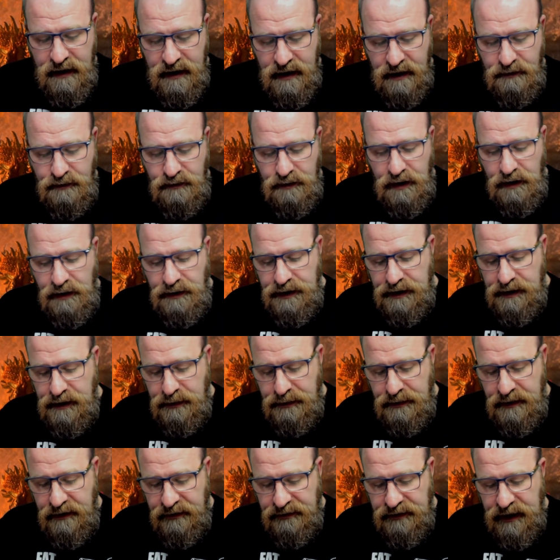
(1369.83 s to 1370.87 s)
and roll the
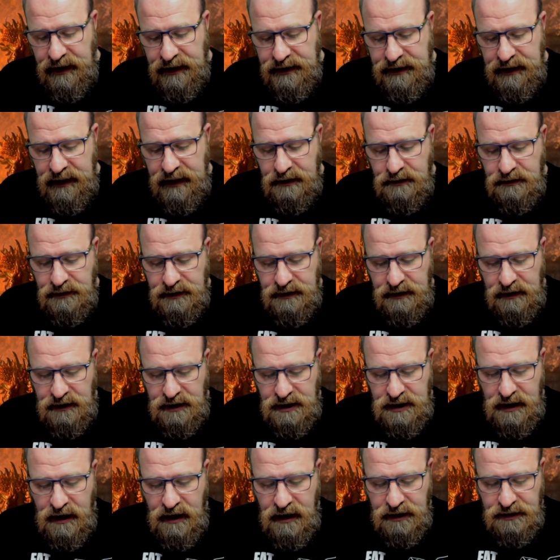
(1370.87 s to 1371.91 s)
number of dice equal to the
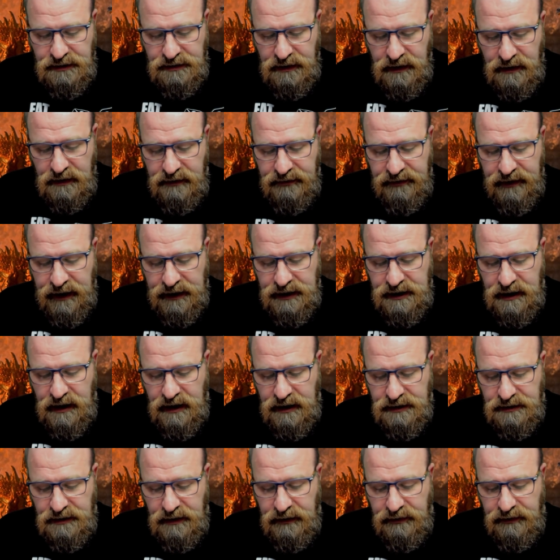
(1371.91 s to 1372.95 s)
charge roll of that
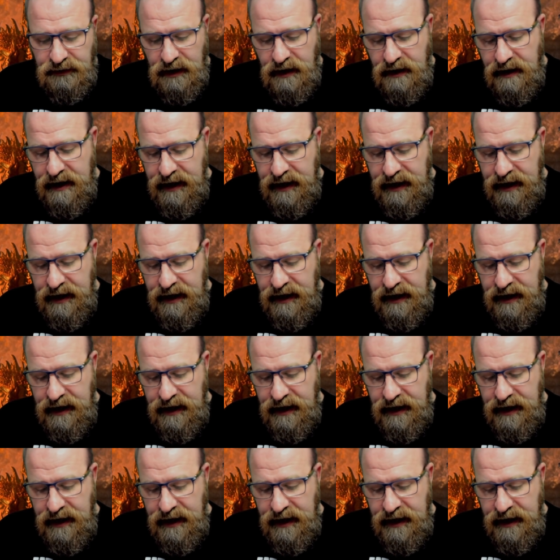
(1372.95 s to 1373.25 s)
charge route.